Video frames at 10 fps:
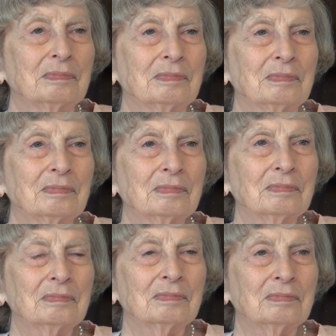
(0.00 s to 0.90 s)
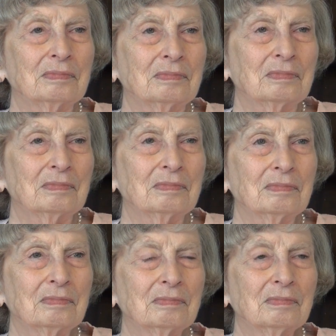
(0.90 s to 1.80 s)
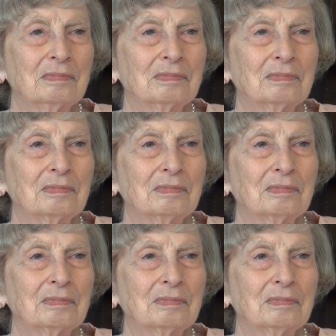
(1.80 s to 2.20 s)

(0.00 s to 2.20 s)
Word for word: and figured out